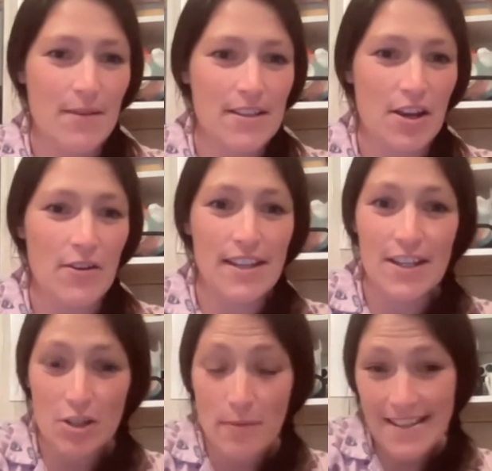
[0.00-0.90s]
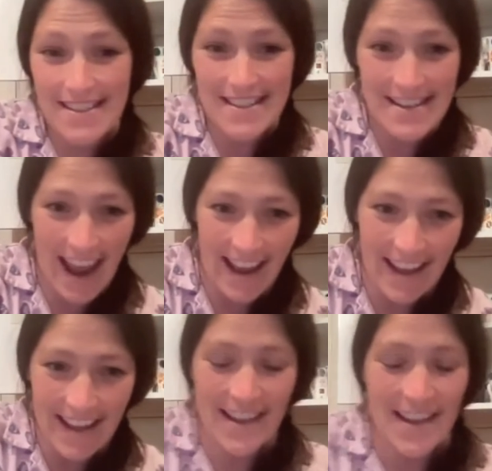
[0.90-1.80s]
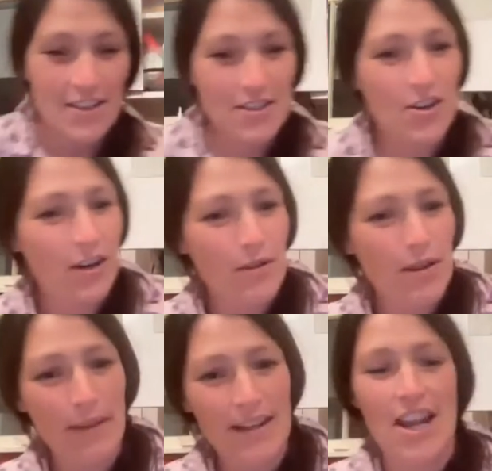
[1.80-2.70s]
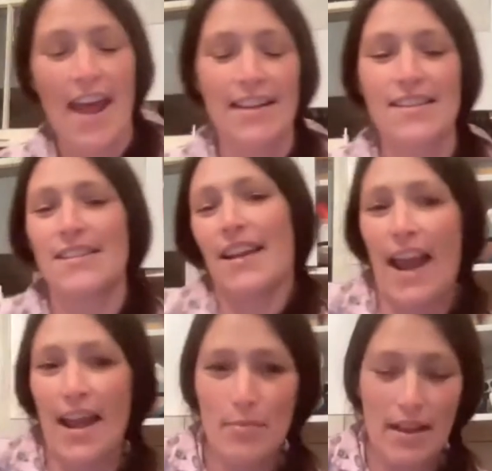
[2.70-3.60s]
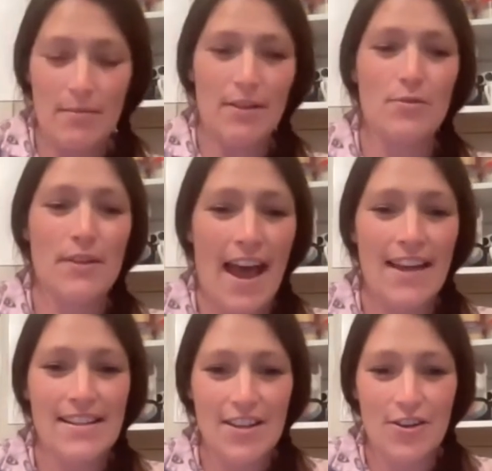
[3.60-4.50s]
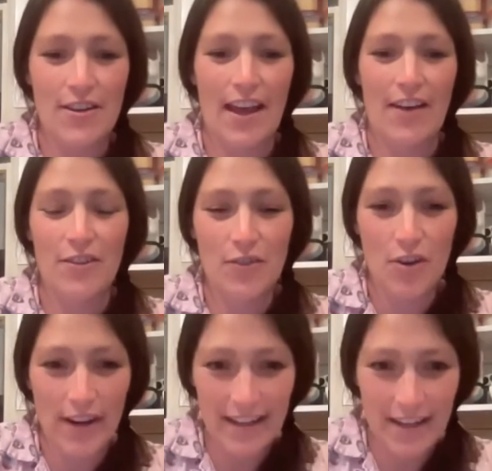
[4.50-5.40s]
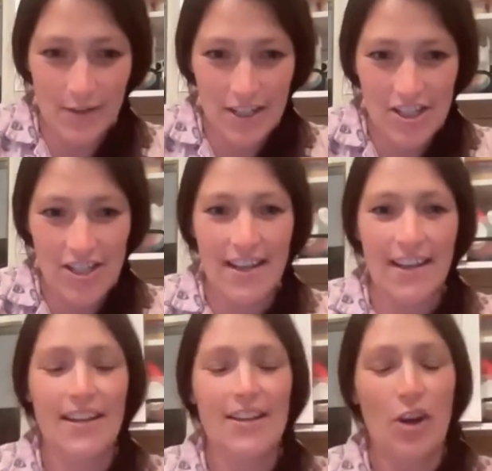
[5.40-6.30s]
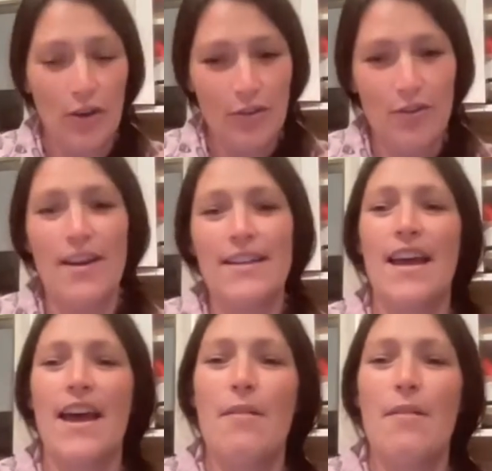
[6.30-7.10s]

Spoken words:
So I'm just going to talk about snacking. So it's not going to be a big chat. It's just like an 8 p.m. little yarn. So yeah, if you've got anything you want to share, go for it.